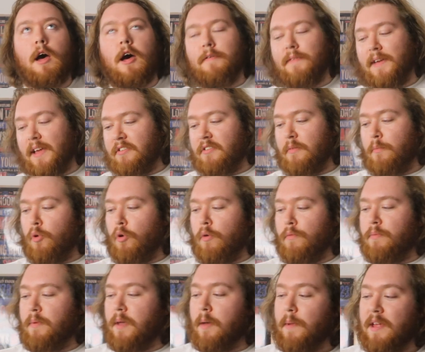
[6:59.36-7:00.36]
I think it's
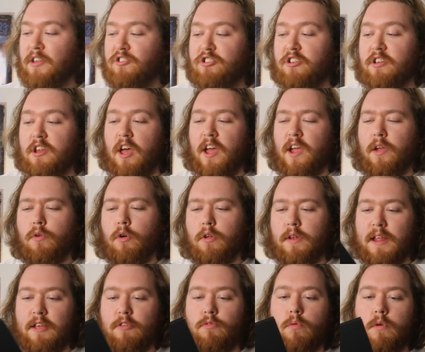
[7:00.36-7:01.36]
important for me to mention I got
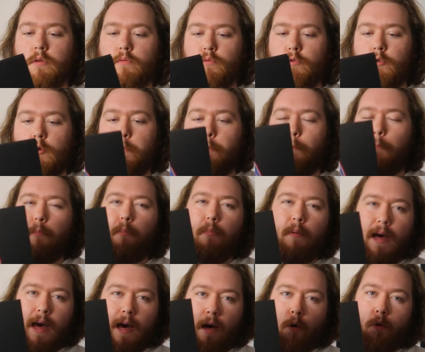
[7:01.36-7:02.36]
this one for
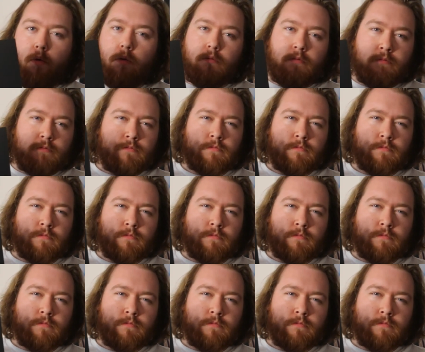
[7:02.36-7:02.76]
about